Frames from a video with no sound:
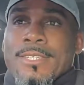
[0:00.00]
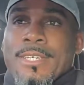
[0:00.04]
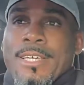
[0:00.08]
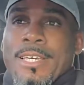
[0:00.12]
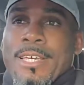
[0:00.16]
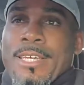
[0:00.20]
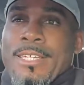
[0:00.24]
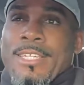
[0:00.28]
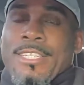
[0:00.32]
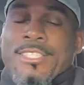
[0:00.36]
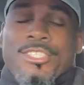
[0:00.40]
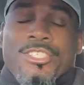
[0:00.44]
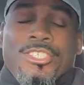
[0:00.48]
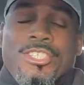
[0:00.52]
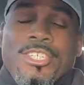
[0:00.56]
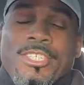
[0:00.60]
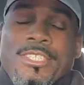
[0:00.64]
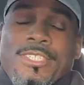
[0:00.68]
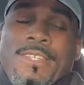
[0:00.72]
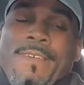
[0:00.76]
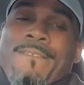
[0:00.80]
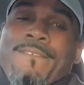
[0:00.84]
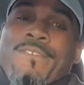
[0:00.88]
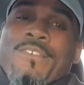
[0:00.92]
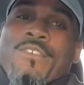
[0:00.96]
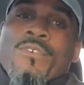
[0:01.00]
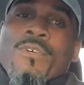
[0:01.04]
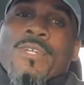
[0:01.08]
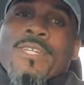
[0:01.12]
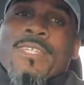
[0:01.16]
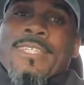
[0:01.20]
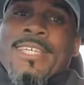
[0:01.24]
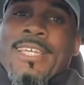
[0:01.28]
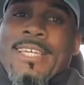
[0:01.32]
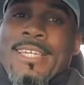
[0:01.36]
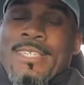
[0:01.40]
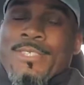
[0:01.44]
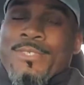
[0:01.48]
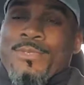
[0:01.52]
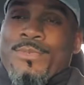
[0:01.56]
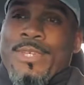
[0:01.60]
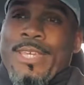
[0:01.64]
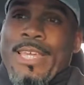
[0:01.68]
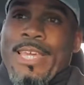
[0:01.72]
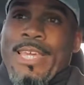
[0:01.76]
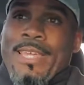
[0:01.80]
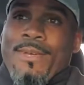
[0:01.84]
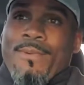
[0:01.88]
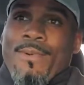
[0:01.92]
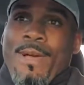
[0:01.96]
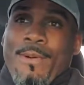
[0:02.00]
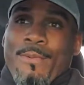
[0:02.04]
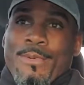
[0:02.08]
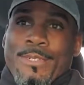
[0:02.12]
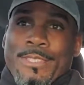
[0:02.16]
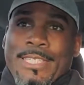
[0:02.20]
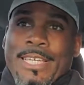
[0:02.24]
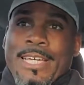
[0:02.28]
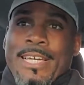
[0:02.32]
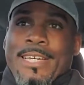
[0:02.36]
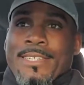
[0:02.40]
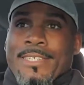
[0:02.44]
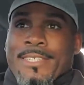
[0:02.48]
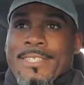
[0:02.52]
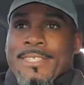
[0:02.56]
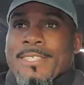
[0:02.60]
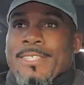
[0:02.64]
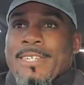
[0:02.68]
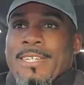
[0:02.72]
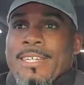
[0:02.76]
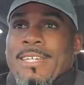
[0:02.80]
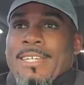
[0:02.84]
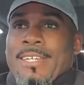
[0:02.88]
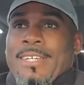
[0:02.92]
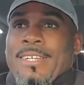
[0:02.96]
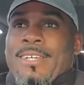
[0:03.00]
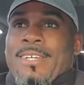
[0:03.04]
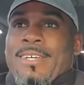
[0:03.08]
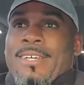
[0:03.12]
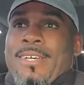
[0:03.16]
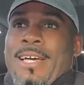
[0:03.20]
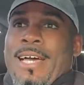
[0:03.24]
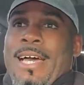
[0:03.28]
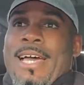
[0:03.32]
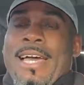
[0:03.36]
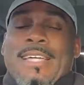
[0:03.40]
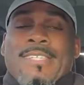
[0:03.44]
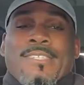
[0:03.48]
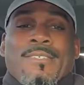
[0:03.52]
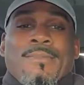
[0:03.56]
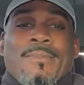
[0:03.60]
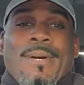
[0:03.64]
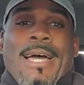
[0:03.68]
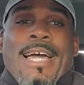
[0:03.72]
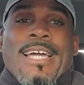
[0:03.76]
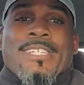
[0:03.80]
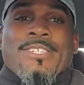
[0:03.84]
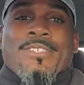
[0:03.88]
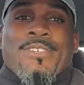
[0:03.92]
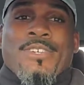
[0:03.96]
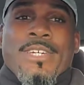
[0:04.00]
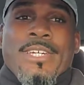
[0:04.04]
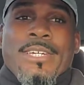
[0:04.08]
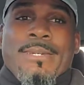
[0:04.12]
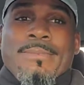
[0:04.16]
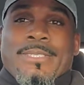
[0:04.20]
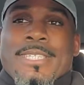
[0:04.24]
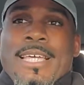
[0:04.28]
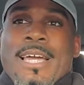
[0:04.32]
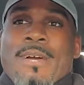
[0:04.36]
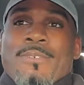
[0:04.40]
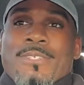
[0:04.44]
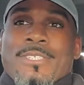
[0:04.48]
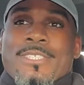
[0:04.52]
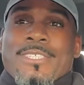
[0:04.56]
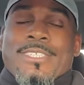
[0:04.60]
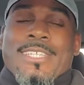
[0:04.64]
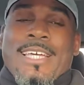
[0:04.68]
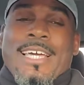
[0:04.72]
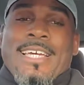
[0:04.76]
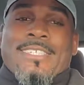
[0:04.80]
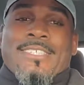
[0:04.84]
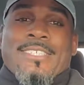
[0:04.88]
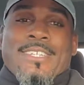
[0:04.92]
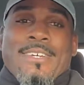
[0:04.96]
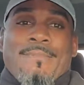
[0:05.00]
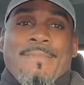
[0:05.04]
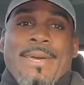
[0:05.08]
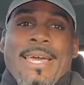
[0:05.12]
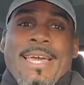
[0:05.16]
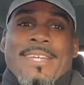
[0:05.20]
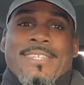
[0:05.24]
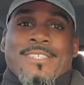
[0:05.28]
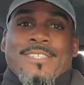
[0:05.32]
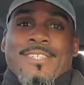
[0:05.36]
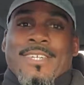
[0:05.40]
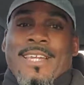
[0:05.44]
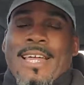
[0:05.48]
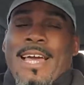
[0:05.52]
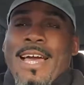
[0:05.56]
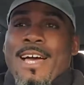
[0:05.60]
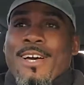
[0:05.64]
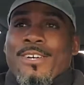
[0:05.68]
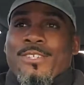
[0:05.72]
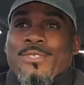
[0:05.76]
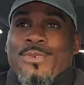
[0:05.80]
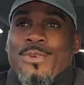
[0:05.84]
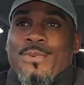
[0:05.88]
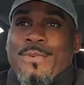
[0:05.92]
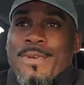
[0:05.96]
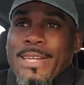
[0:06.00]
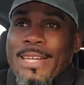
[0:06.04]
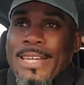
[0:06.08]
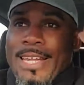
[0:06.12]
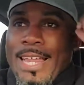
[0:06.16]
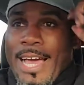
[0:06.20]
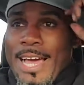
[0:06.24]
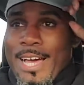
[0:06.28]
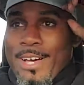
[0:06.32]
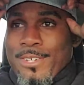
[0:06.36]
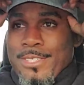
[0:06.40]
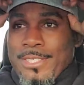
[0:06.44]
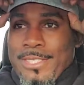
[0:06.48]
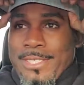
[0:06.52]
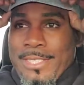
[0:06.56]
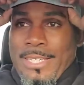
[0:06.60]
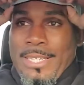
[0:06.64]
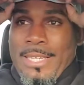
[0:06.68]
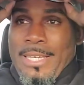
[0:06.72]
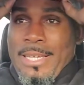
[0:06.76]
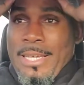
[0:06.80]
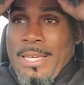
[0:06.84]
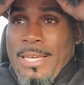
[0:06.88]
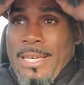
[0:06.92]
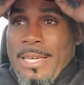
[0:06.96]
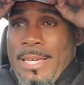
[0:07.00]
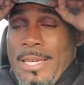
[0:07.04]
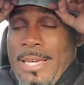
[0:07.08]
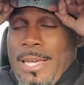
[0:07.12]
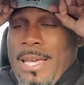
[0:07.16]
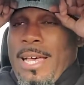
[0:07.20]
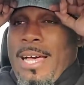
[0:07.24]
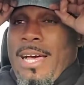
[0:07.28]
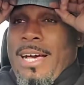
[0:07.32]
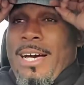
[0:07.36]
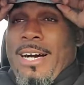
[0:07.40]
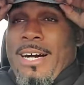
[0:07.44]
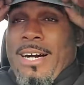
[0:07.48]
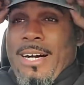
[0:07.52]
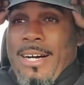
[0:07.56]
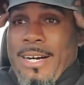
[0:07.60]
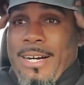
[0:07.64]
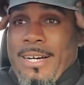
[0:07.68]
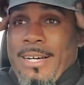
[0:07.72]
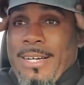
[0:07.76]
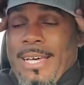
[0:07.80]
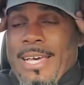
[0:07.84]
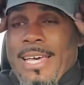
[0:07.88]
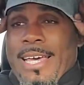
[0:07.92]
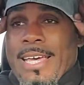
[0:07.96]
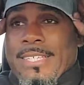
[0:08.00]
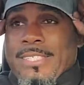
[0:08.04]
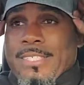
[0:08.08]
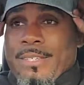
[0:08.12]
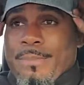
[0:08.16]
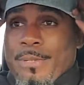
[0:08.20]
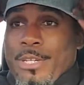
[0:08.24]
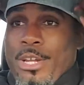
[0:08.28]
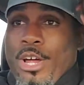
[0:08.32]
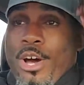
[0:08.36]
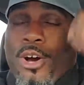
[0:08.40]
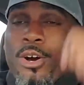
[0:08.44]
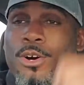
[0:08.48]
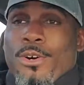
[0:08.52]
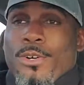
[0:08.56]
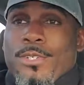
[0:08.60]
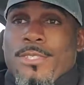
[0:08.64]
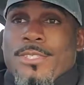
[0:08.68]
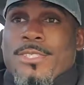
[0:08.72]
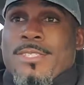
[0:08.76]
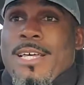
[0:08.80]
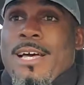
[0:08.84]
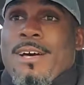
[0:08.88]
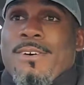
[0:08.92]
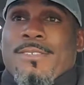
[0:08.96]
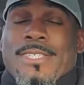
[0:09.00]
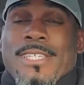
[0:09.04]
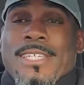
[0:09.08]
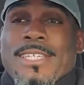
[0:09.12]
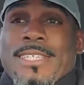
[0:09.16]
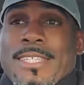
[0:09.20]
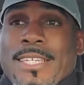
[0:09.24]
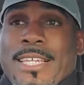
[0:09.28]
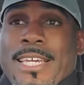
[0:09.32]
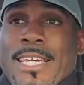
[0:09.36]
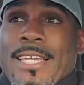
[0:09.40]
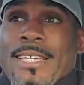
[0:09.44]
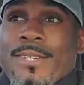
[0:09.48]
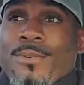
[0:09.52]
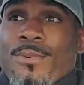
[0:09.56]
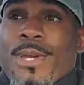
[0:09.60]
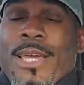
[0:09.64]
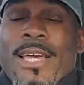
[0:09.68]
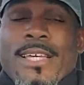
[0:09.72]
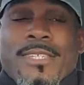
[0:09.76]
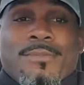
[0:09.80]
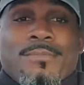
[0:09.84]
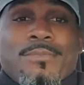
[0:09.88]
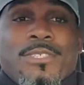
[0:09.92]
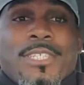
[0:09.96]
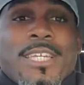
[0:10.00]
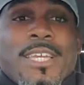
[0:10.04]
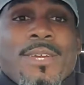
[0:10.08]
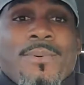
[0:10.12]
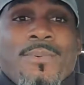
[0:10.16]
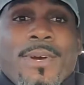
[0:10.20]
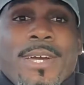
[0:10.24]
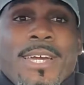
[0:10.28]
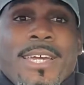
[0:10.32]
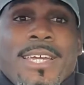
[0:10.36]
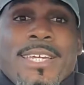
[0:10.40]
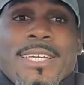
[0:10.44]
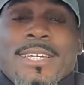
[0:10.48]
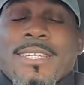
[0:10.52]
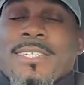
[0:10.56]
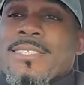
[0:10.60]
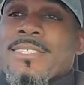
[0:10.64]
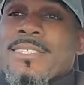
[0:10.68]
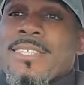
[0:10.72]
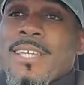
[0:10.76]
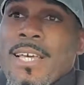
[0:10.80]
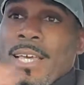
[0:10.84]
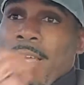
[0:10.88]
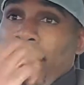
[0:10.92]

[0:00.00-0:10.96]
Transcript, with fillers: And this is just a few of the things we ate while we were down there. I had some ice cream sandwiches that I took back to the house. We rented a house. Uh, had some of those. I was eating late. We had some chicken wings.